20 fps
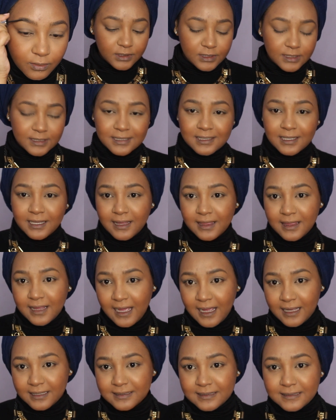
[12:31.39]
just like
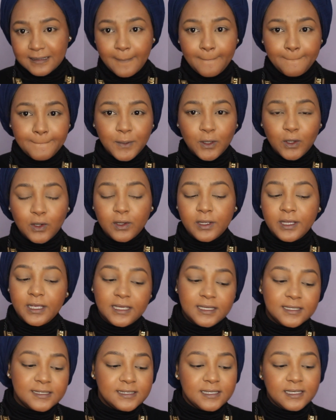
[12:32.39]
that. Simple,
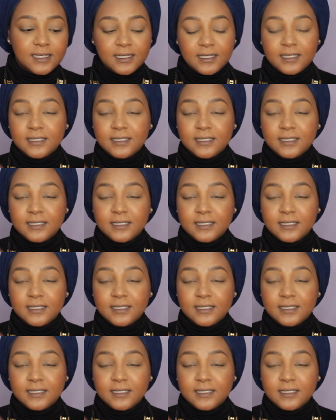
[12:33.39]
easy.